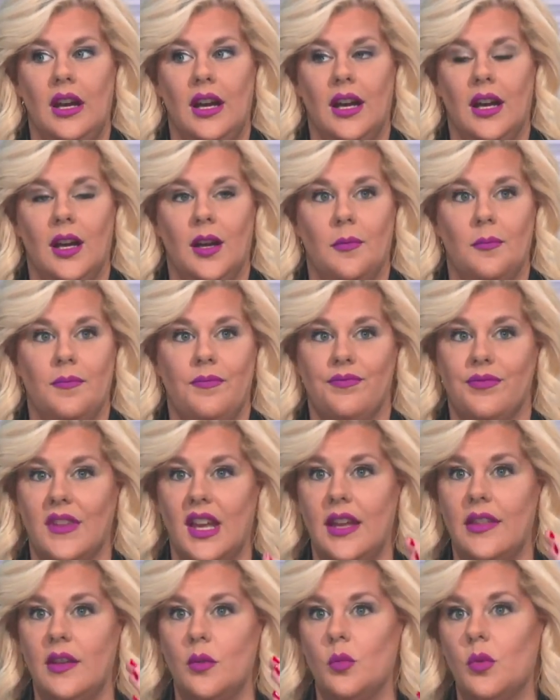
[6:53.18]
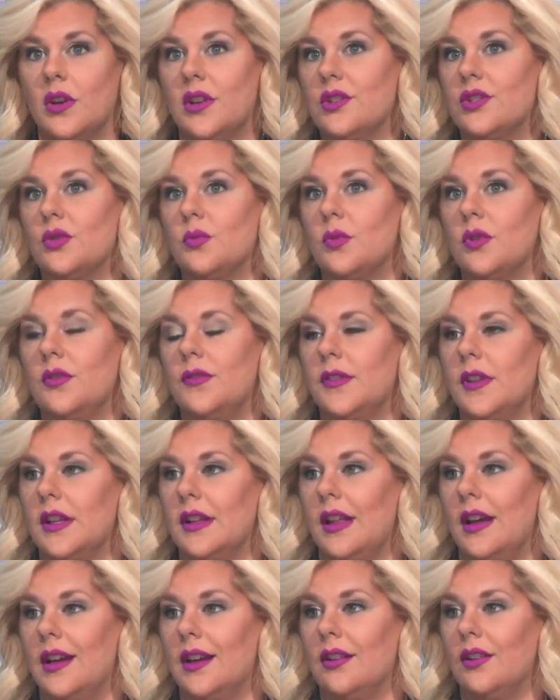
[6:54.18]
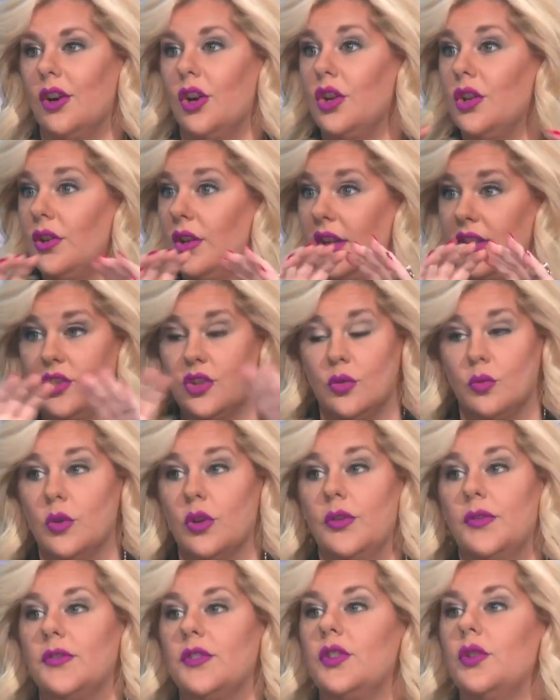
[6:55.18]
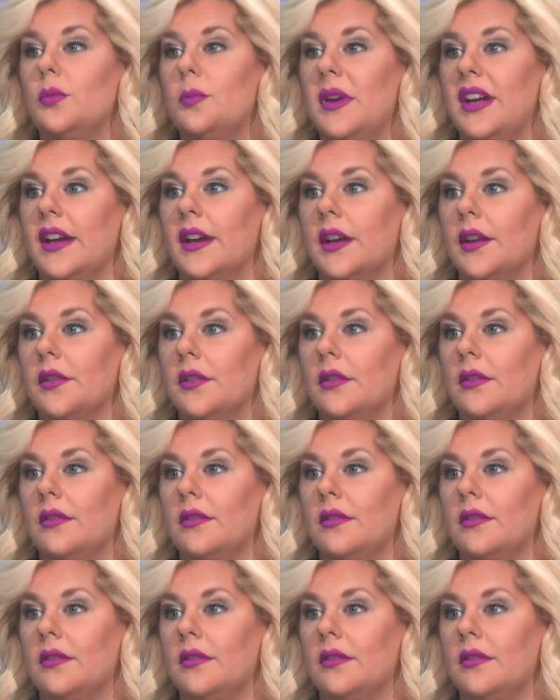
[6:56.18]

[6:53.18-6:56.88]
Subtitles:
And then what does your roof look like? Is your roof too big?